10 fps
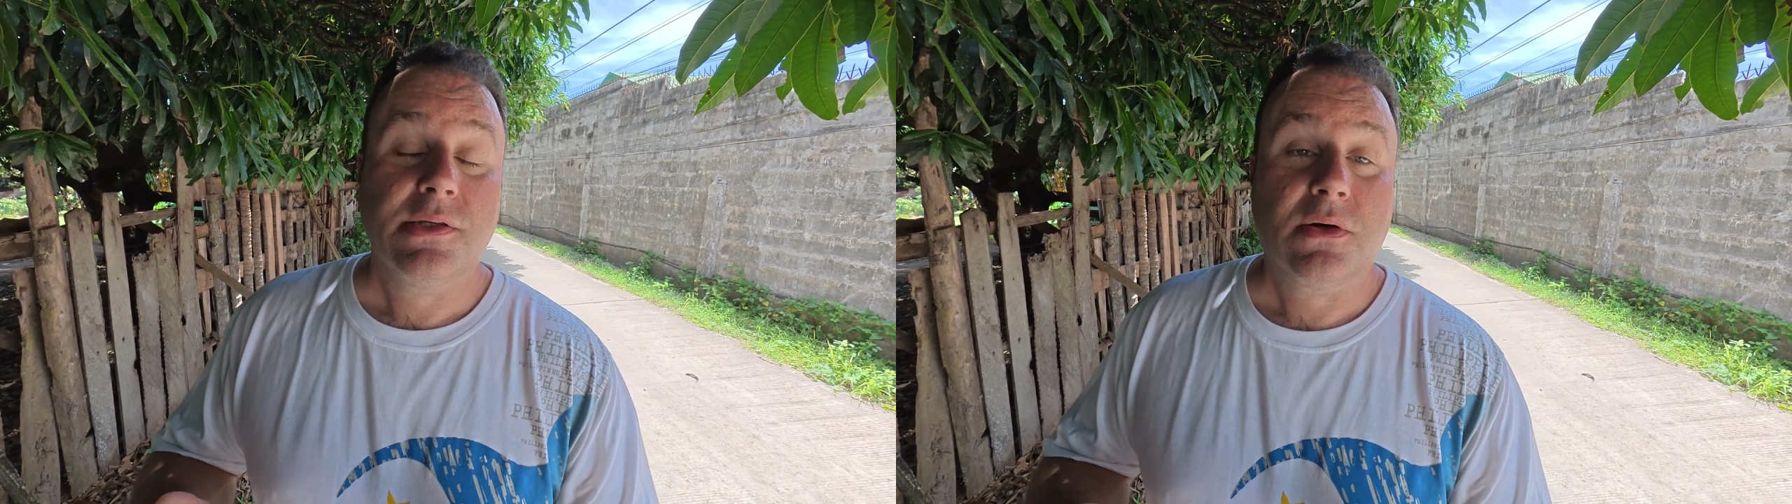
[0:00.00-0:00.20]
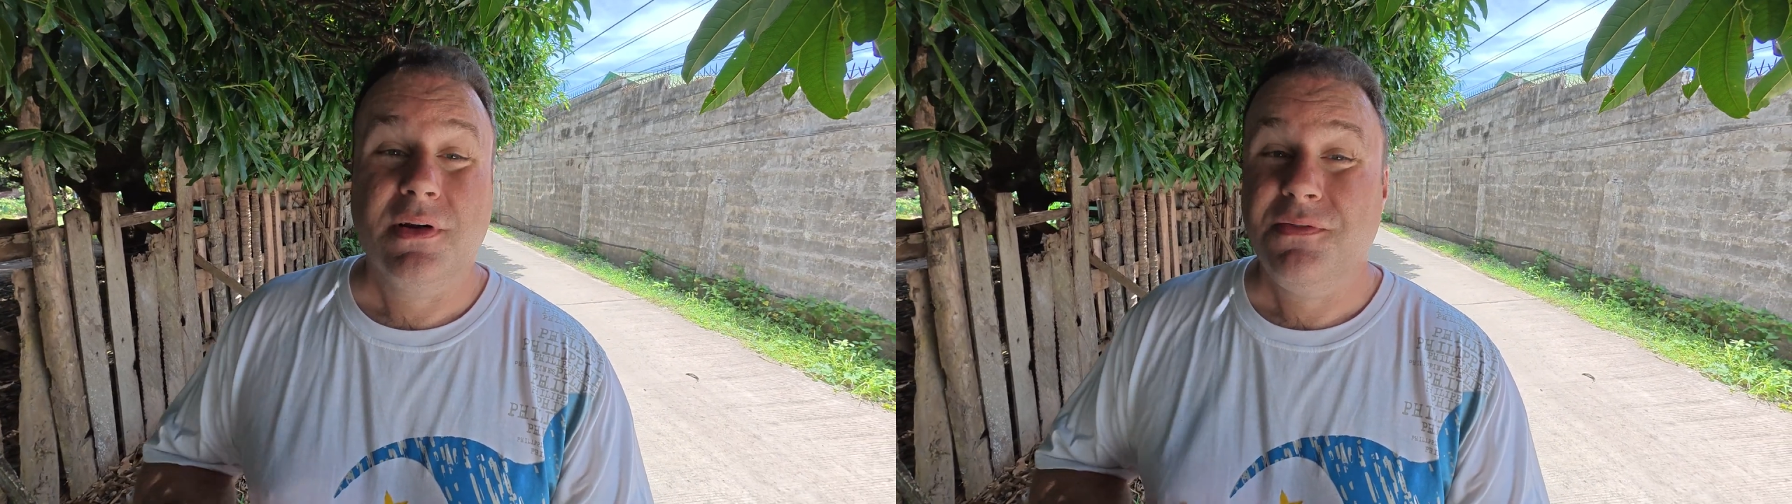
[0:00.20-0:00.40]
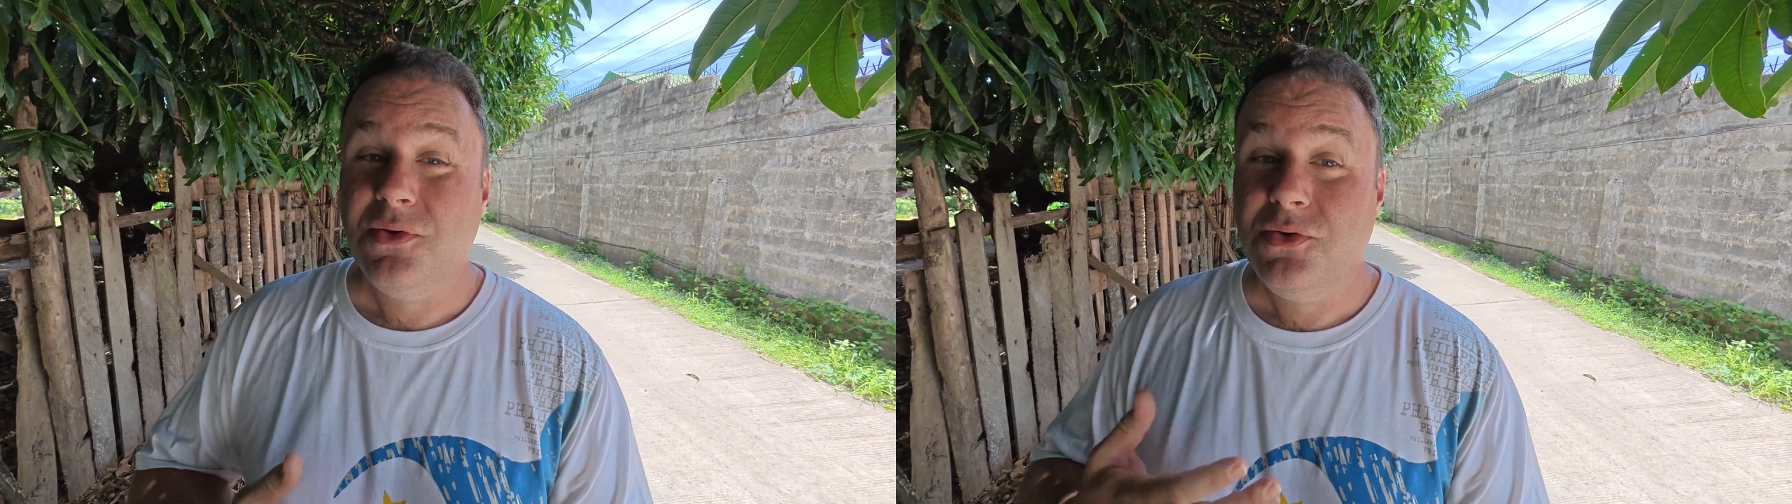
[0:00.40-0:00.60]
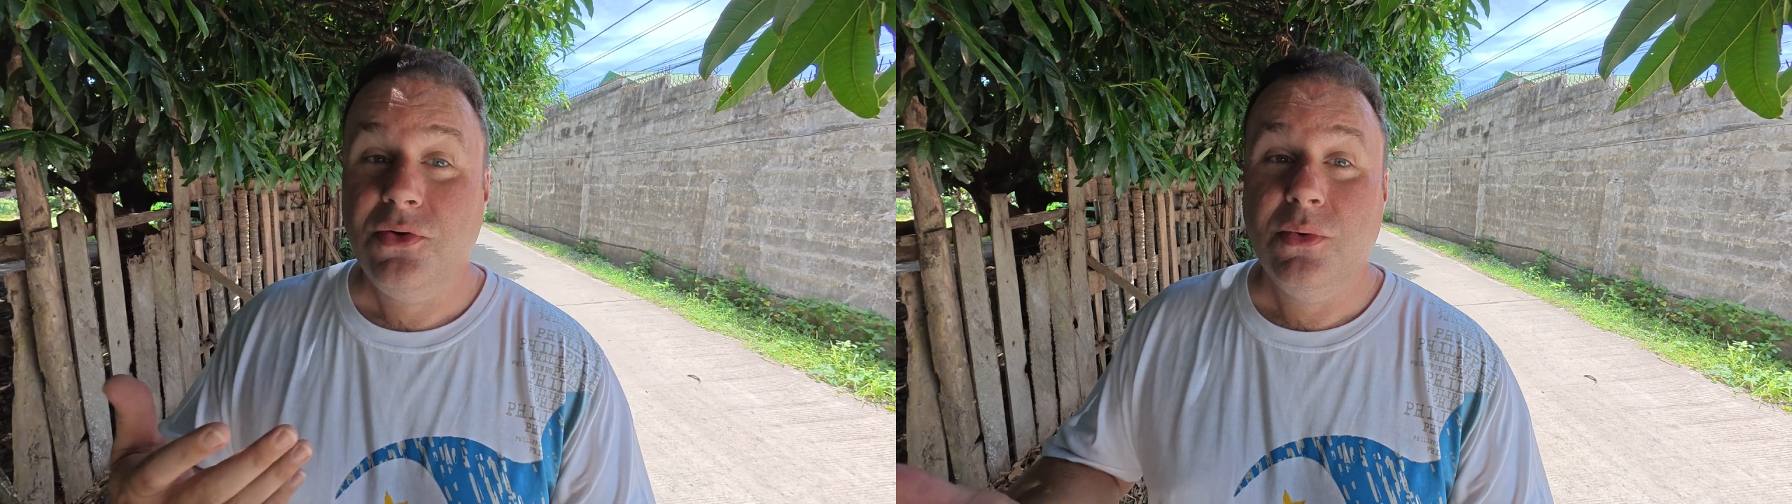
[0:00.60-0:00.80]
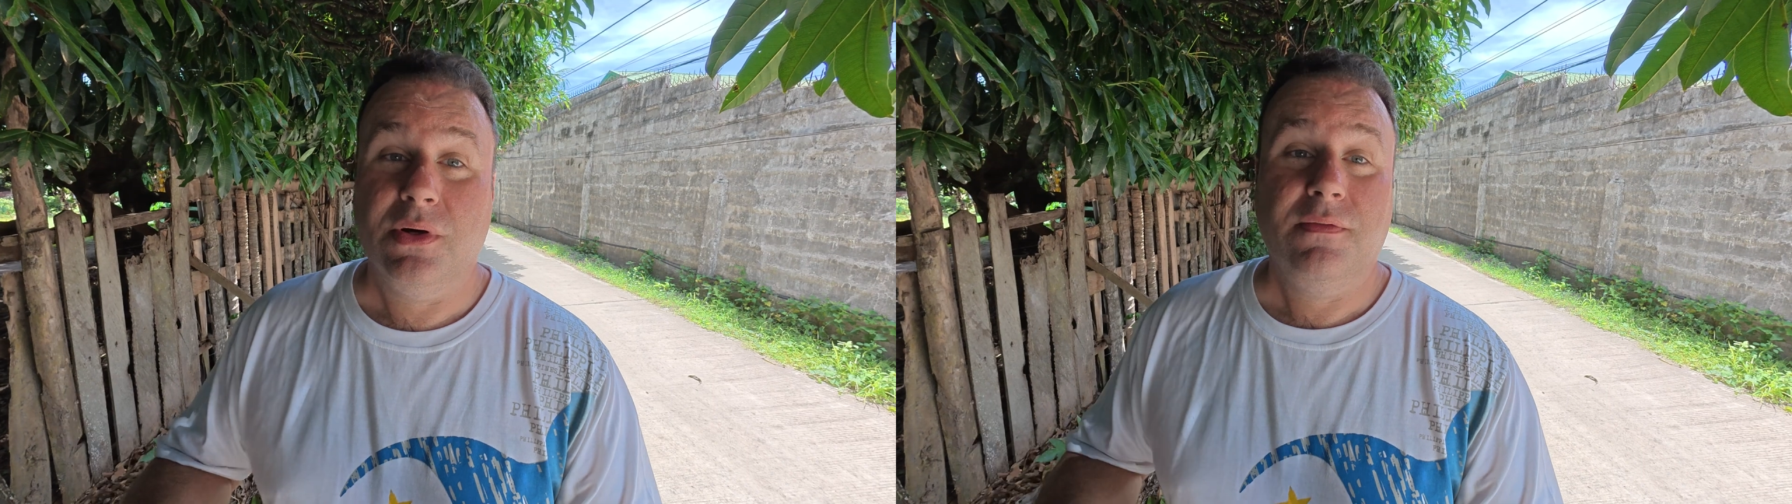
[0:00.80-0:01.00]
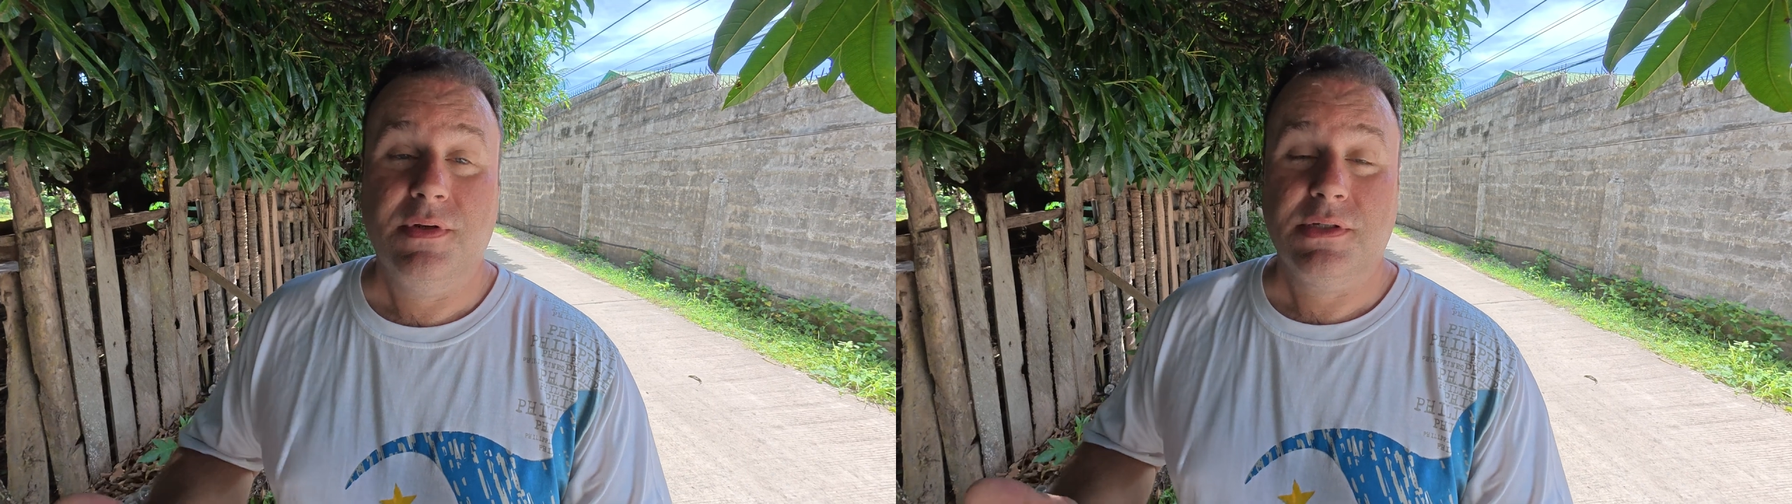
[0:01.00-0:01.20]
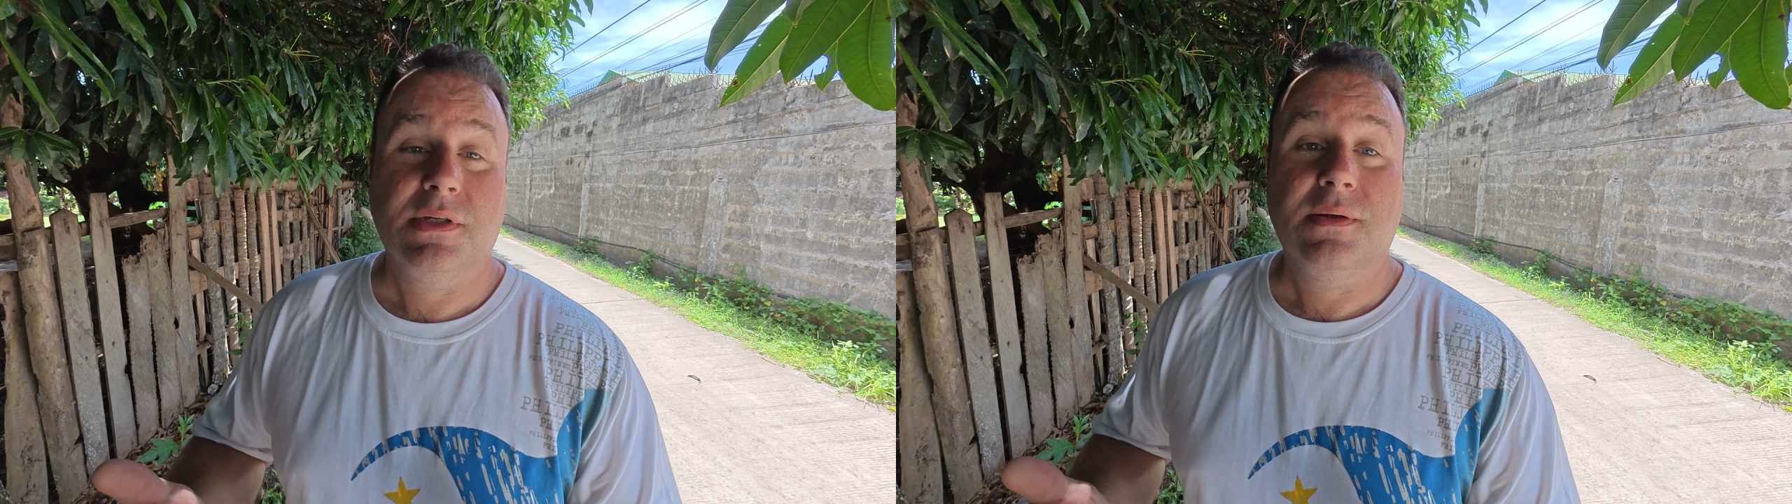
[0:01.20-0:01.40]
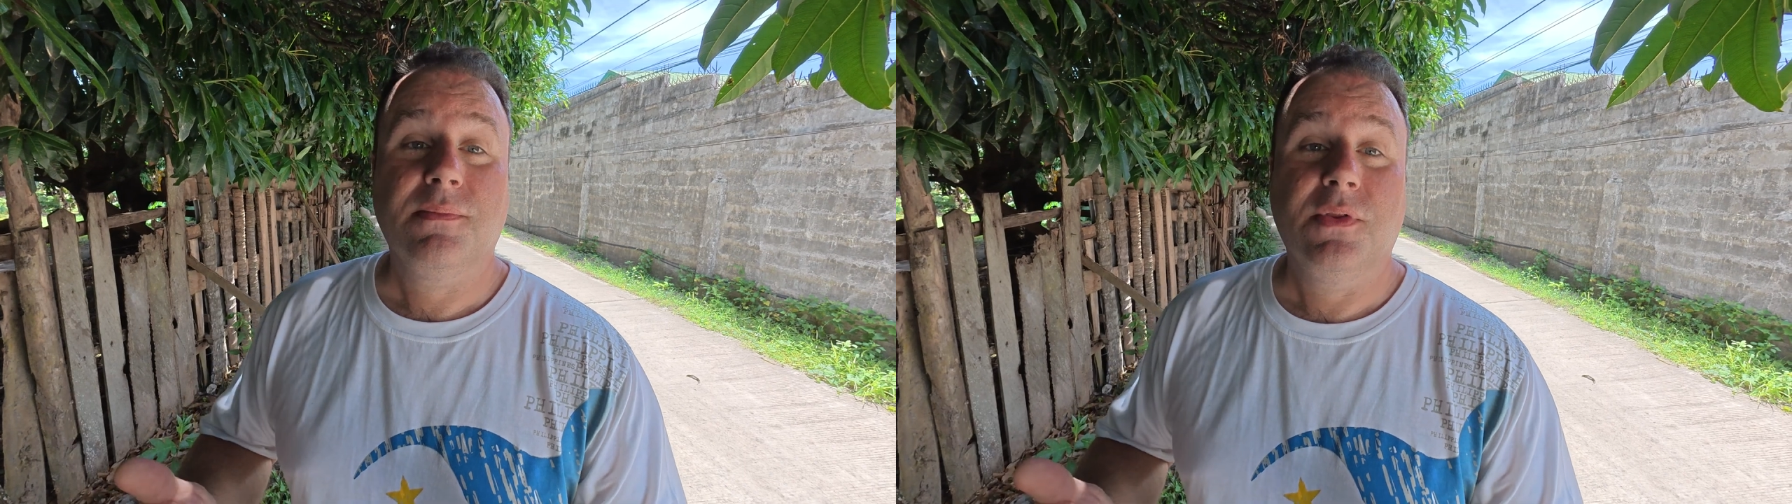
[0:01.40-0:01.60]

or if you do want to visit